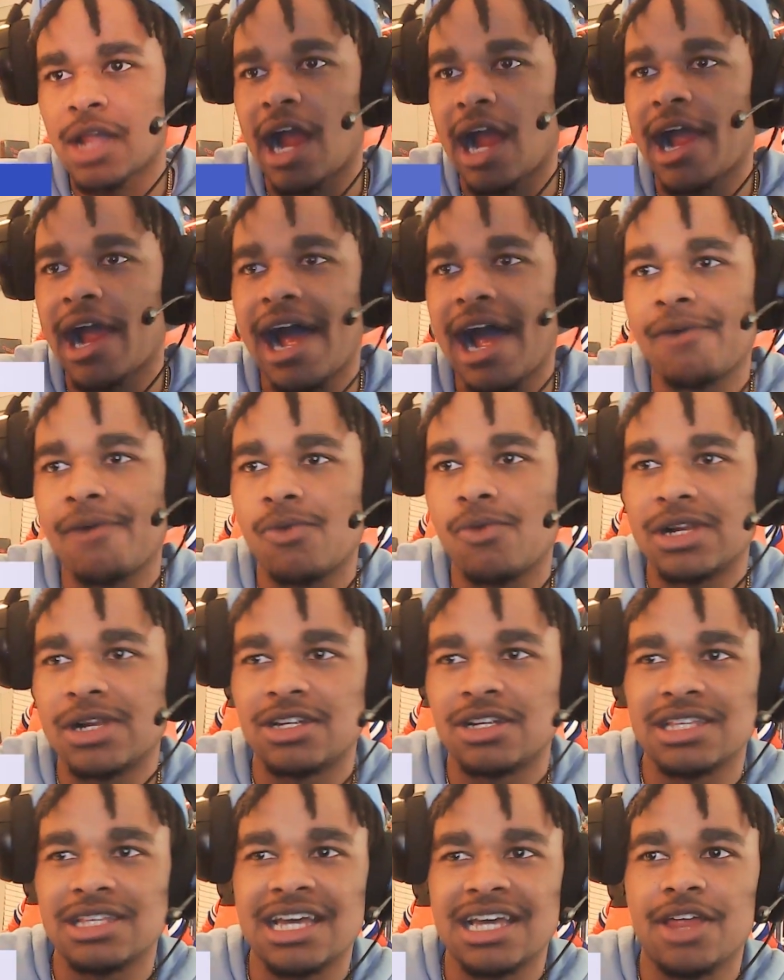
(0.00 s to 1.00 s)
I gotta have one
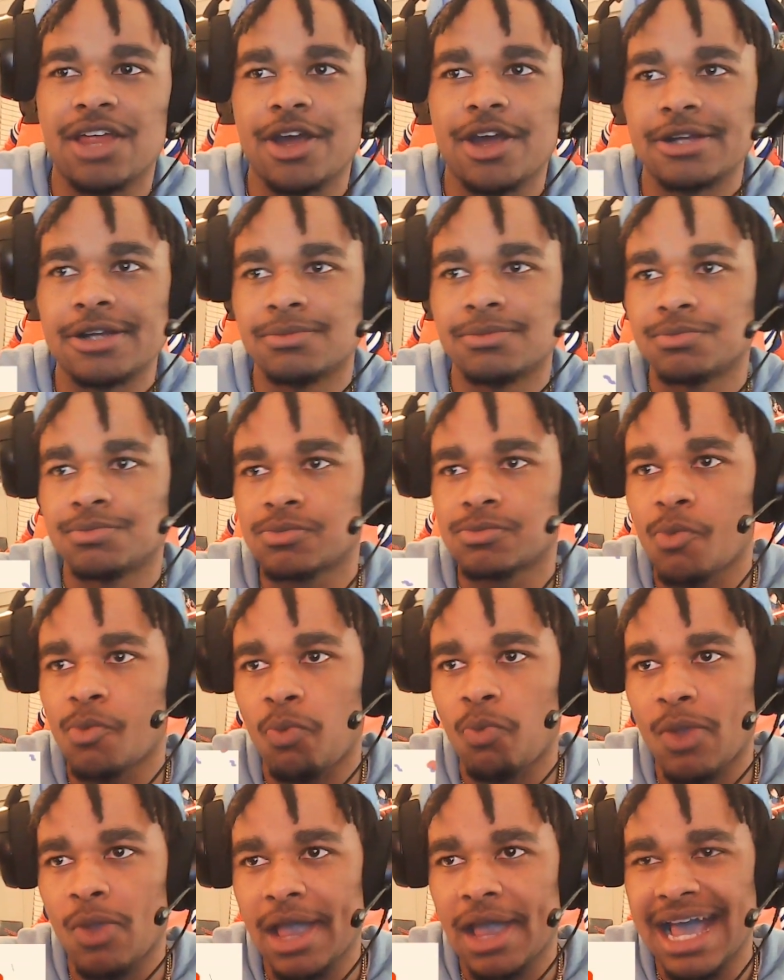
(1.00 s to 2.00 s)
or the other.
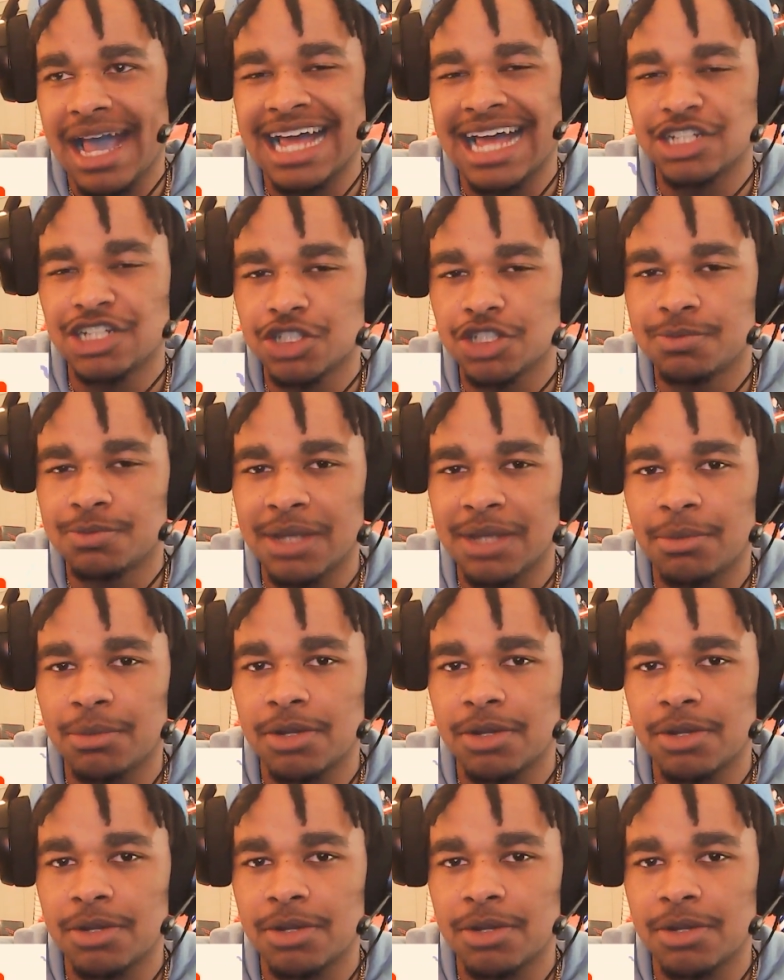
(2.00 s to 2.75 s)
Convert more. And I should be able